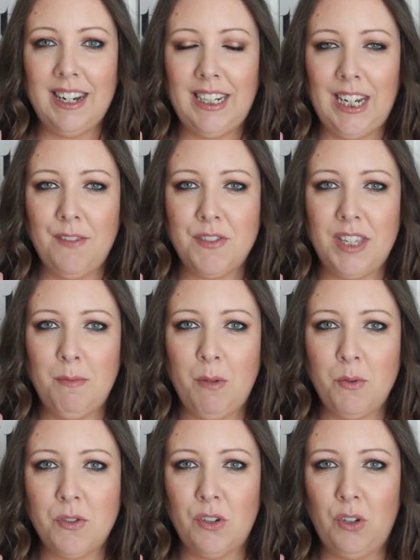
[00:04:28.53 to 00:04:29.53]
and it gives the
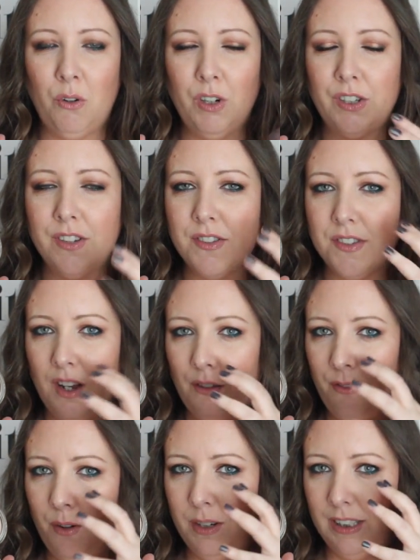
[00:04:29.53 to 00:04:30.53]
most gorgeous
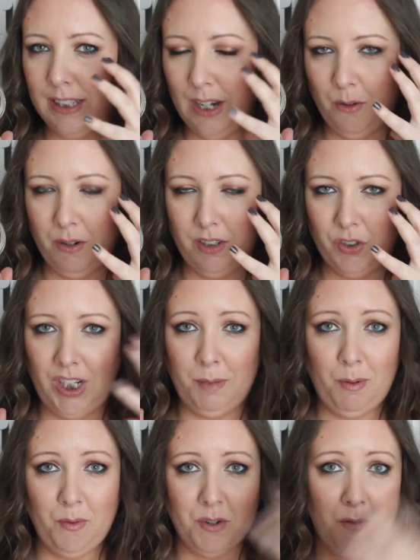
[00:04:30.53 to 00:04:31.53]
soft focus glow on the
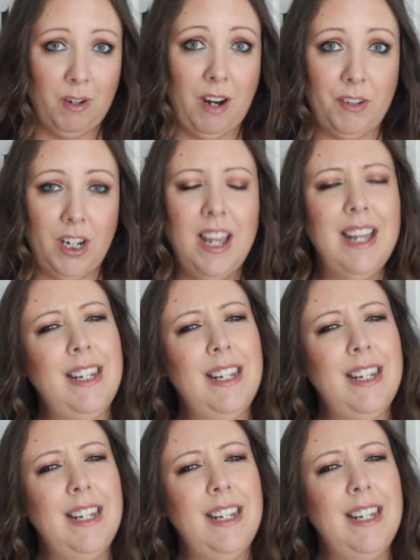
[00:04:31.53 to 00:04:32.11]
cheekbones or wherever you...